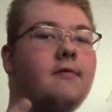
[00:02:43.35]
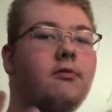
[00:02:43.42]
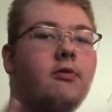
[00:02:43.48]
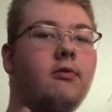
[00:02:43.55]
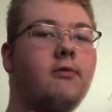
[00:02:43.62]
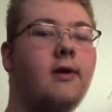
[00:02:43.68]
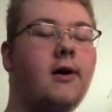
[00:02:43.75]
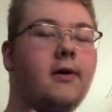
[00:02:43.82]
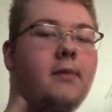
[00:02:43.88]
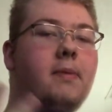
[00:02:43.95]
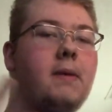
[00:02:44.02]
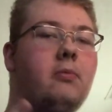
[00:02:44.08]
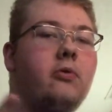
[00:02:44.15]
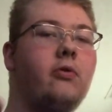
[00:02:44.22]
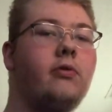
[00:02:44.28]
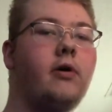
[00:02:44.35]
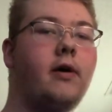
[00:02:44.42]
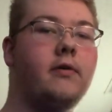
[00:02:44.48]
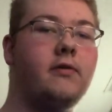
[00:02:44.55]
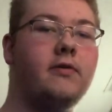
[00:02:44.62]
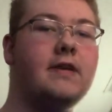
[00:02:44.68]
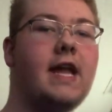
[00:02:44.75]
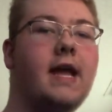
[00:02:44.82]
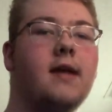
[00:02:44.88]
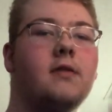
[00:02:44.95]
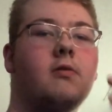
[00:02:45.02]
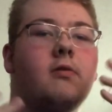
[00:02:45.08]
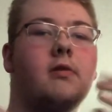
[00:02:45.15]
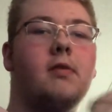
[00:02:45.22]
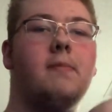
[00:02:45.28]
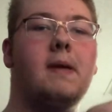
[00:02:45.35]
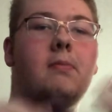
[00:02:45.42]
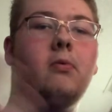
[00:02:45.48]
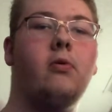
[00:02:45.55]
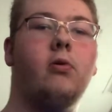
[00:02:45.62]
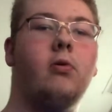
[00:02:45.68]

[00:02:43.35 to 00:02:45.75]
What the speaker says: to all the people who don't understand or the people